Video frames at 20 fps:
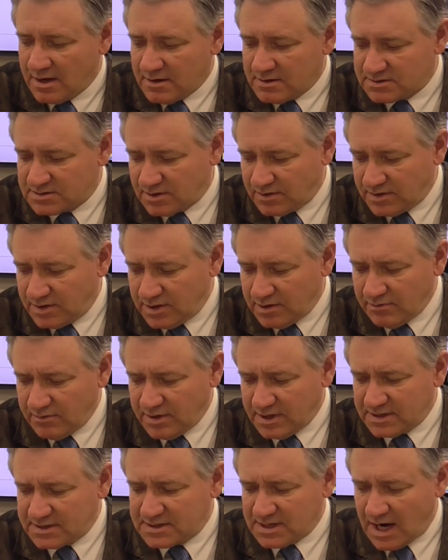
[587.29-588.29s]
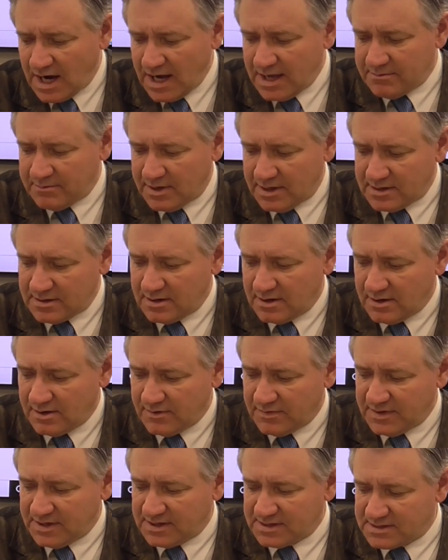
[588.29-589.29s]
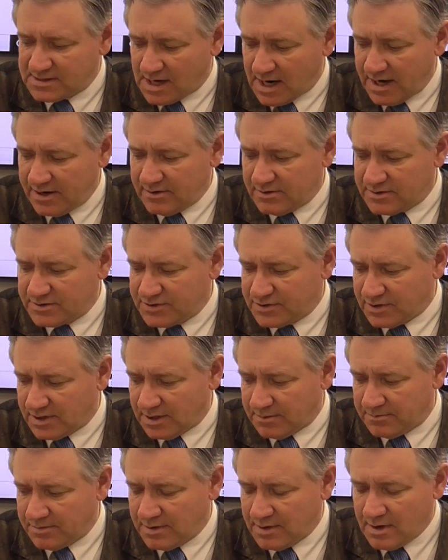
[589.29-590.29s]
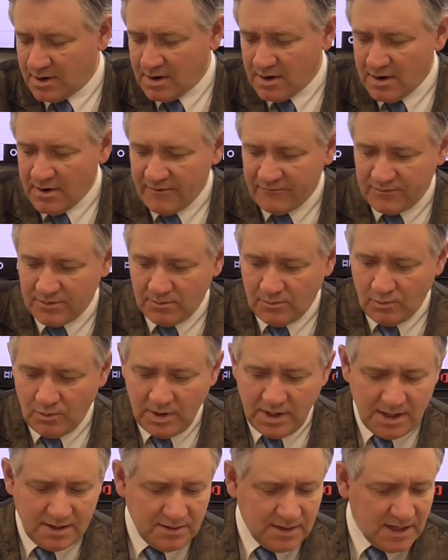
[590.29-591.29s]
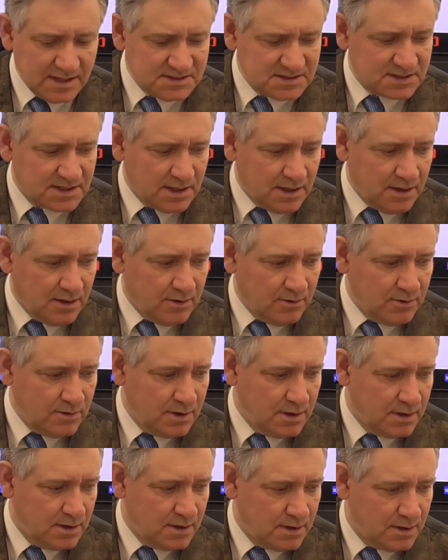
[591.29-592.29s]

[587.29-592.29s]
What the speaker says: So you want to time it the entire trip from when it lets go